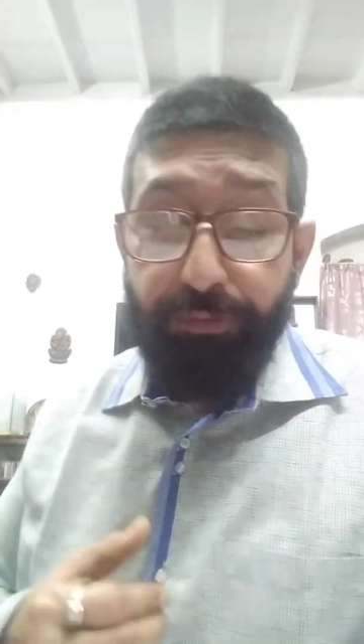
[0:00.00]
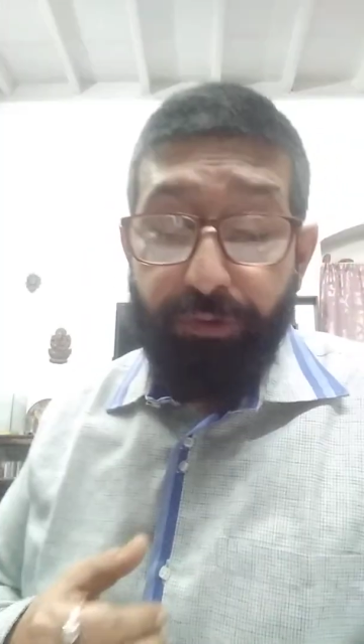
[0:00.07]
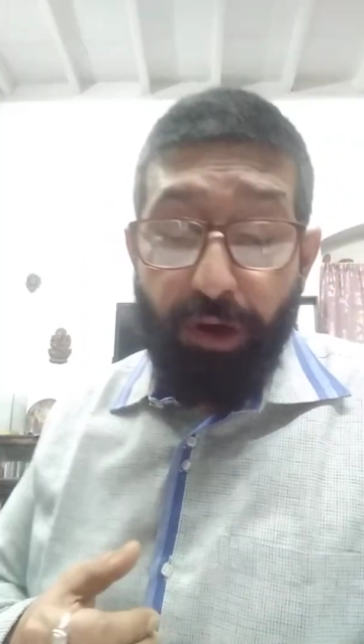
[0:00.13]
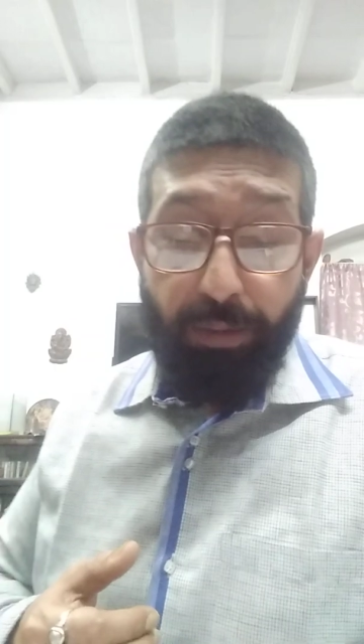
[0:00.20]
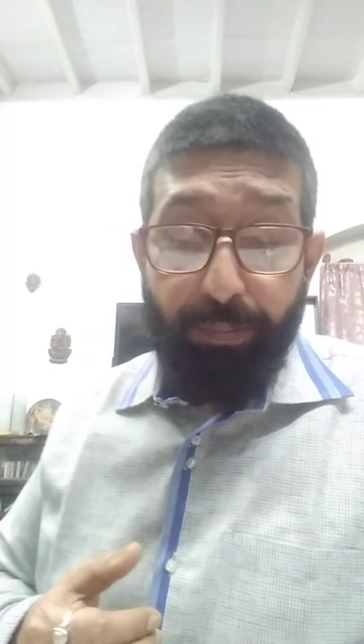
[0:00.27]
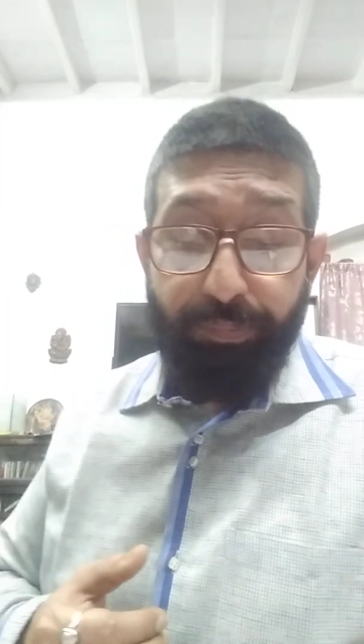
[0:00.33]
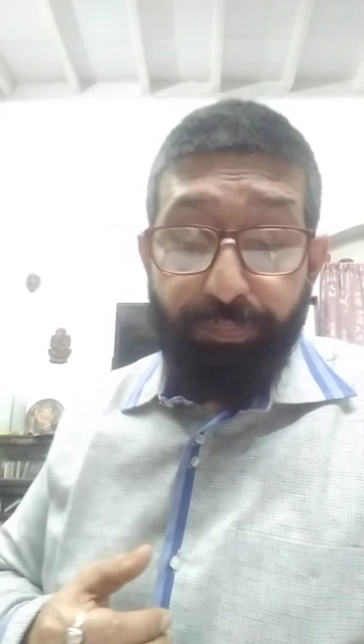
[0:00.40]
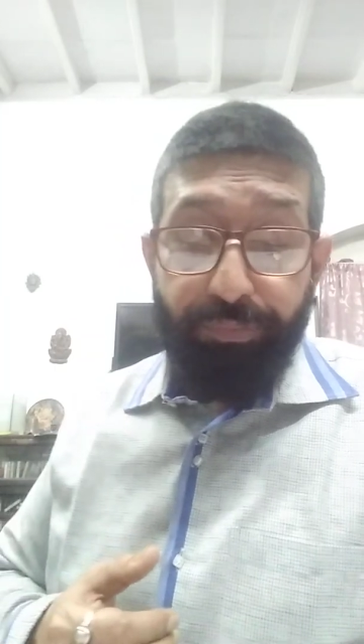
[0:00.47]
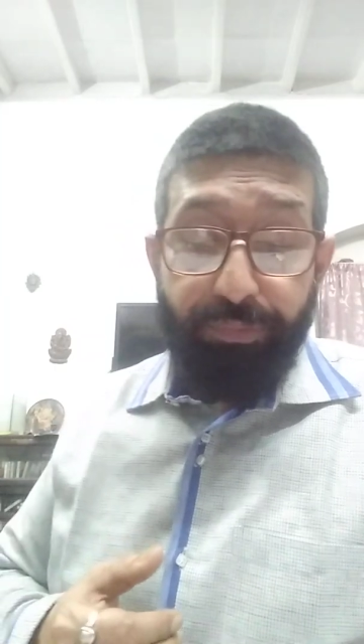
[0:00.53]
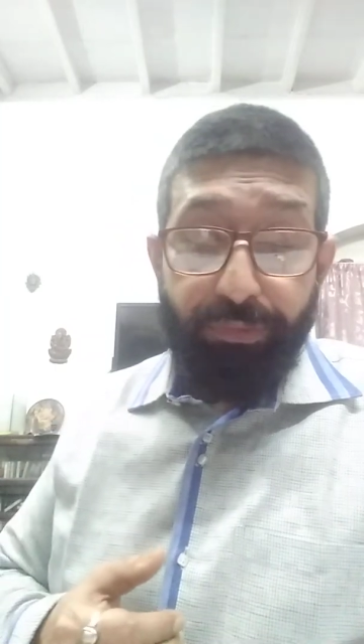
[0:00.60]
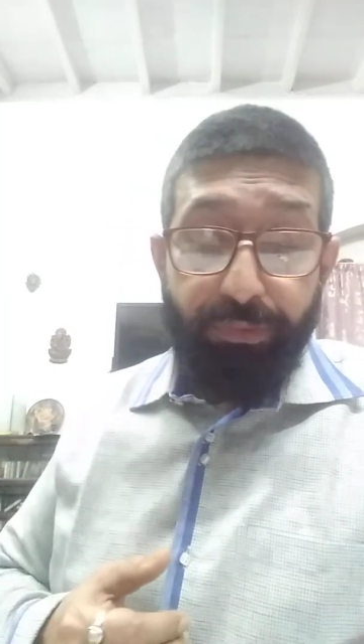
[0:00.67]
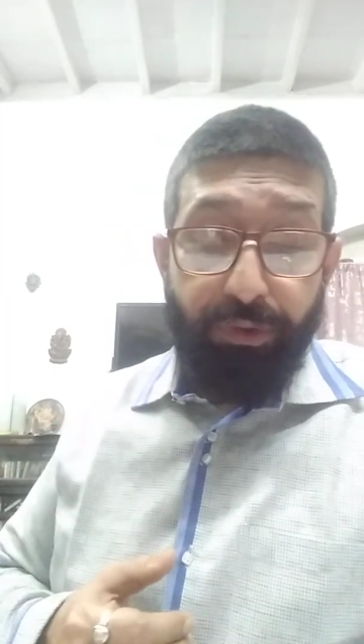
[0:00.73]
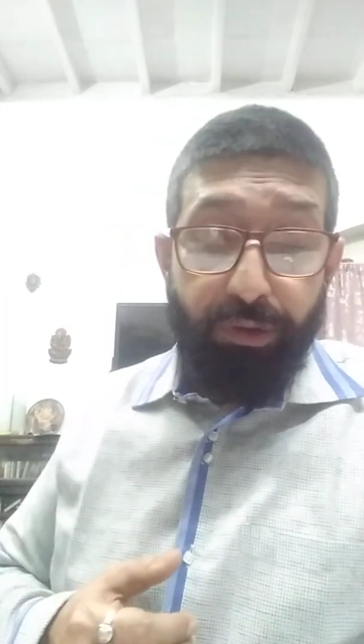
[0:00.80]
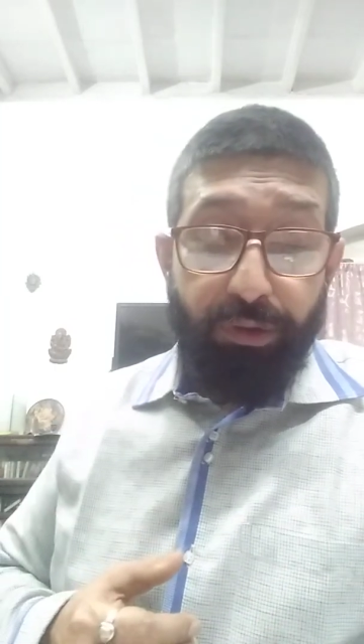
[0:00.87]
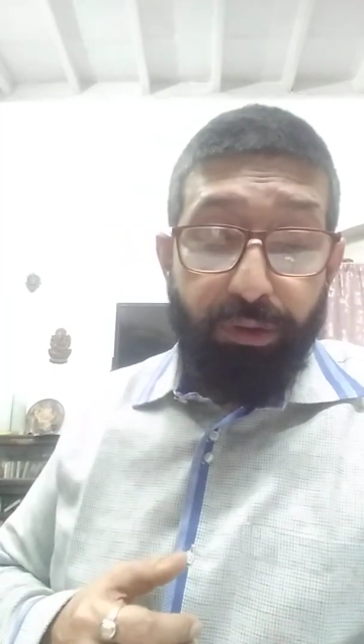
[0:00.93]
from?
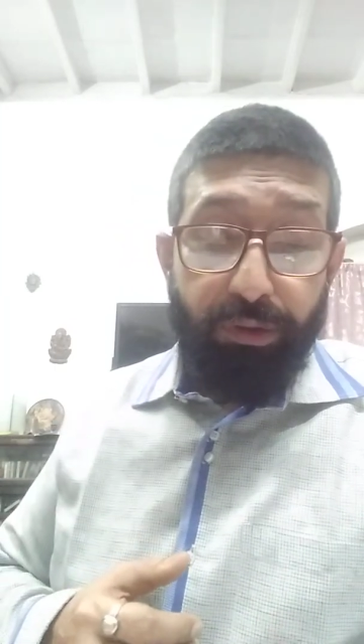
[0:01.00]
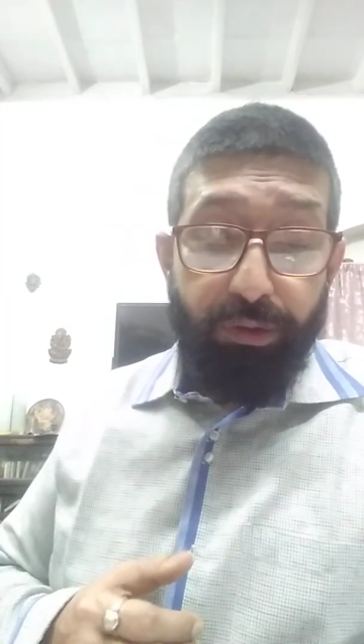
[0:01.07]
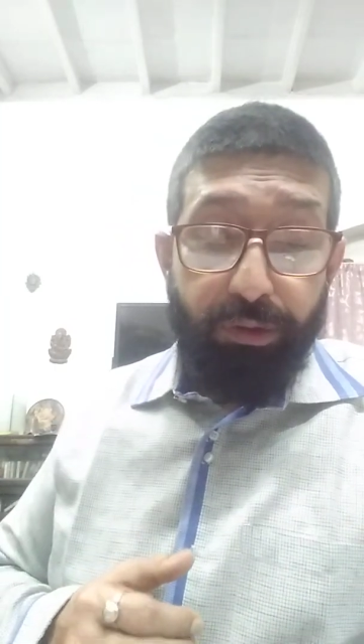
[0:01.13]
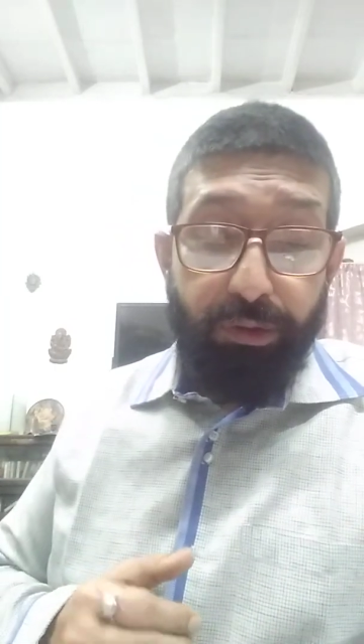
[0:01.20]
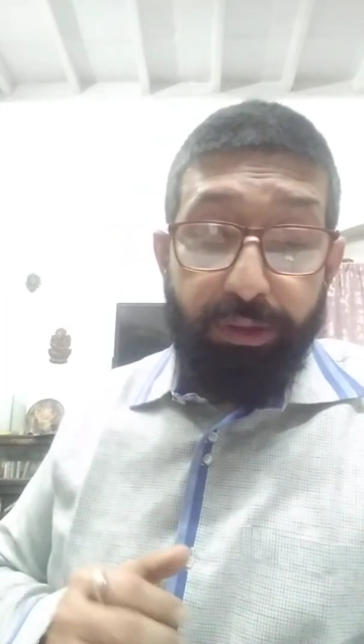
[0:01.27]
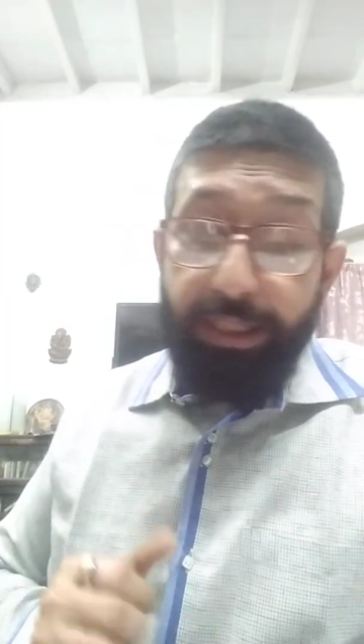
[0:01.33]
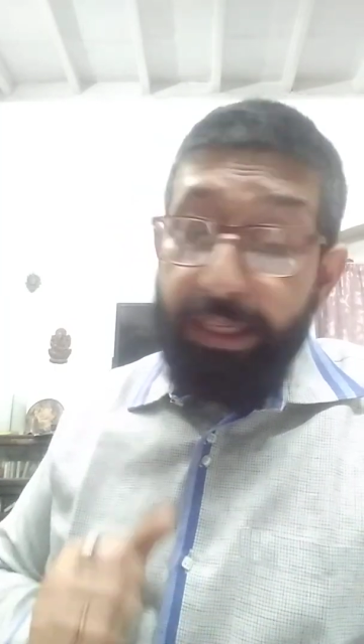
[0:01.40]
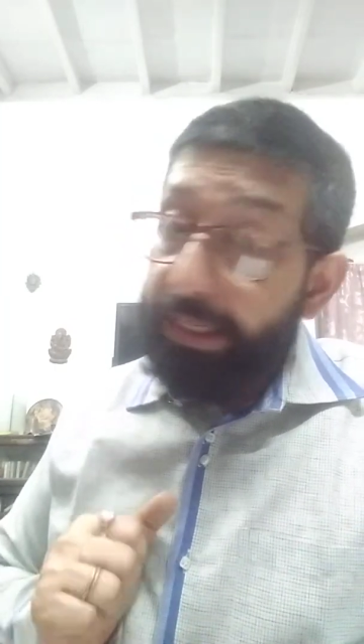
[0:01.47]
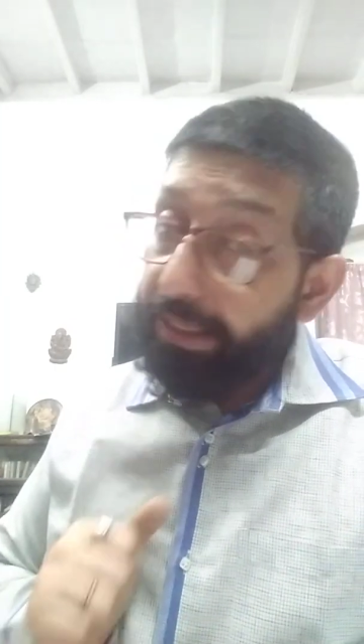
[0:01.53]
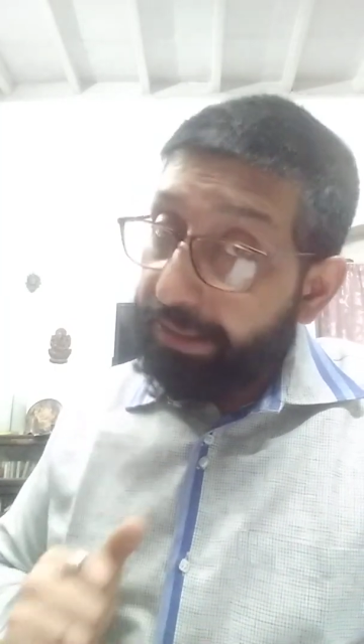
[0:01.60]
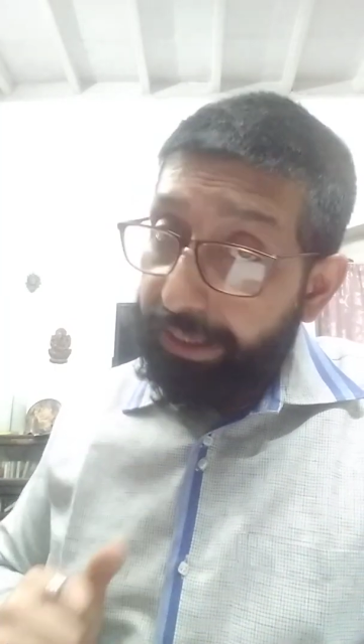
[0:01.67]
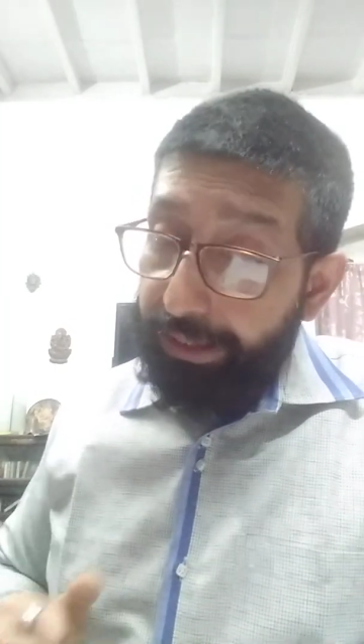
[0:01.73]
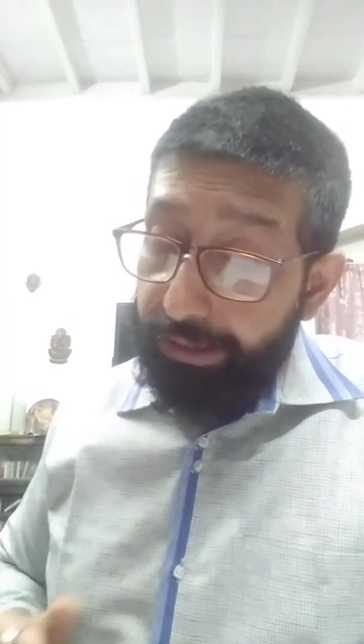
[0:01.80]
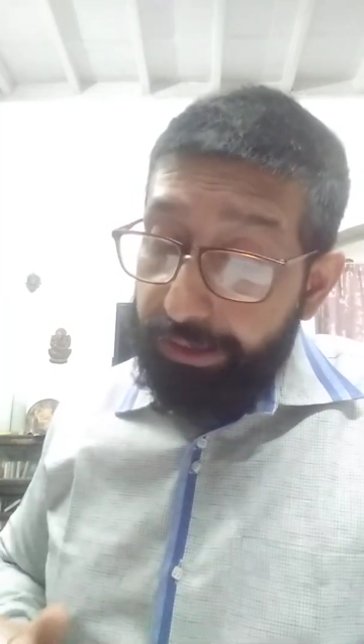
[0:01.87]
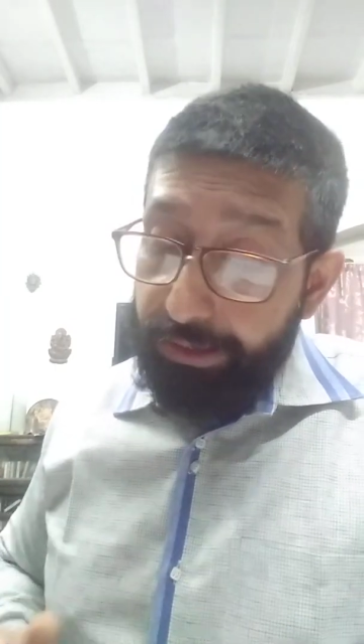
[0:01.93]
These
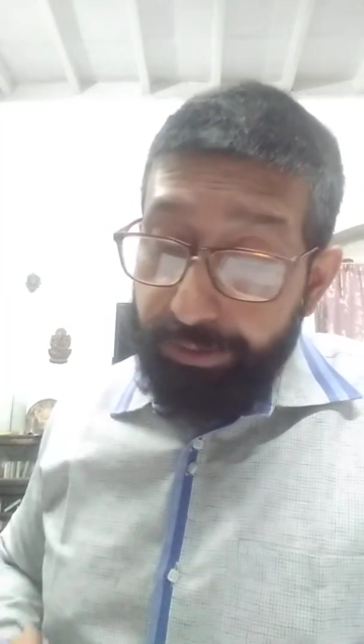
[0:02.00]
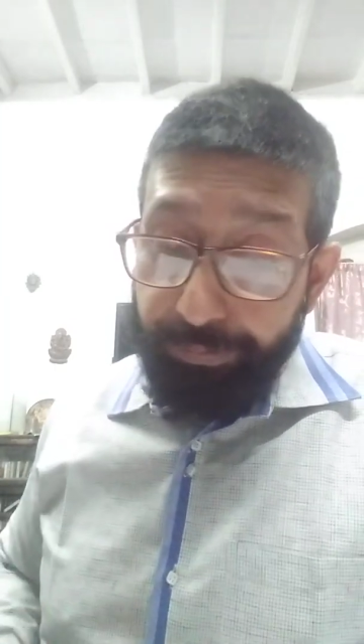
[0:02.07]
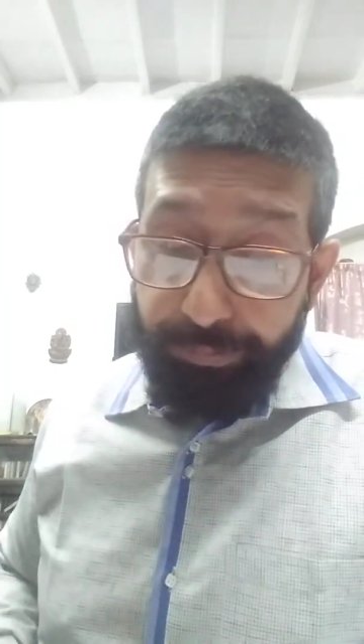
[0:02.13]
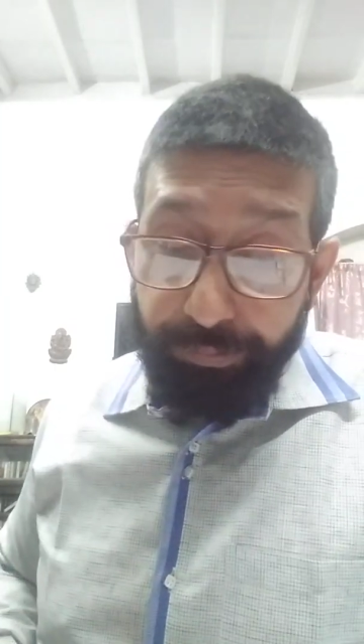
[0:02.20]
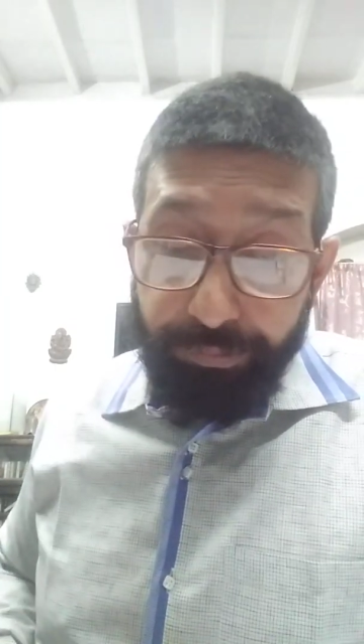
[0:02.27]
things.